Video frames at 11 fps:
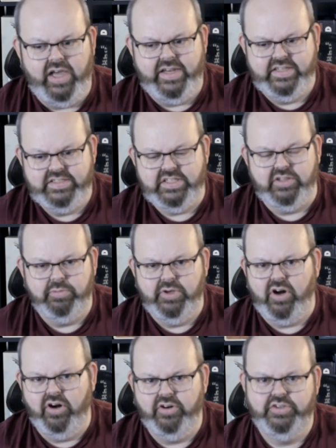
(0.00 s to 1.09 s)
It is a little bit
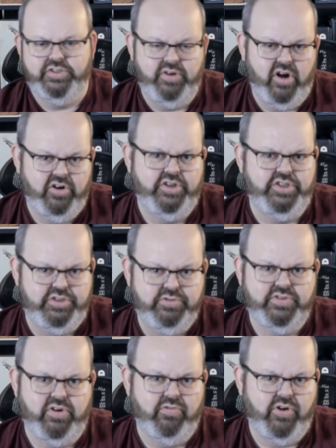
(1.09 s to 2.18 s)
harder to
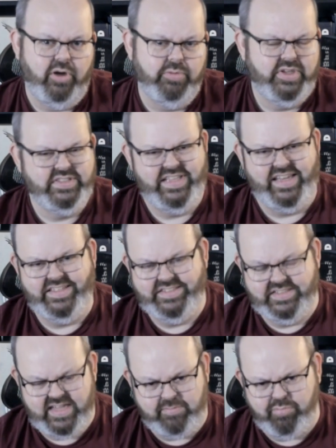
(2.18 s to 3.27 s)
use overall because that is
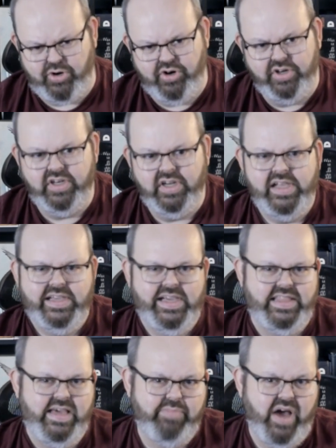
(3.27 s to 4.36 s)
a top burn
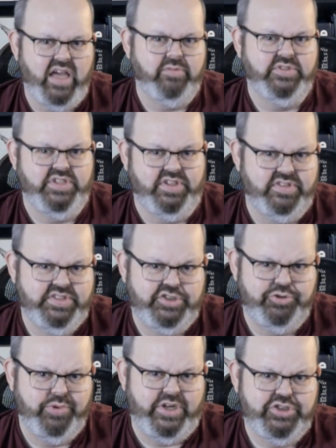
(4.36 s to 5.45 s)
and that bottom is a little
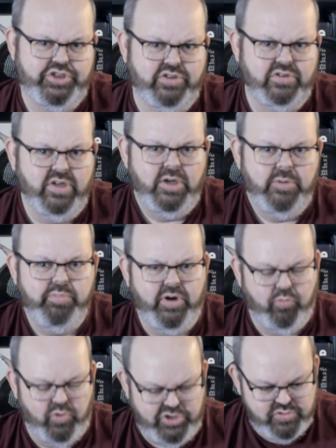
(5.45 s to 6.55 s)
situational,
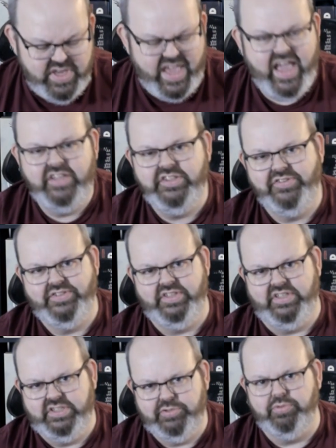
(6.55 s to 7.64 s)
but when you can use
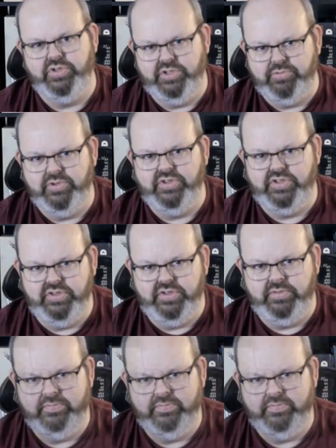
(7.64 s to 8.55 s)
it, it's really, really good.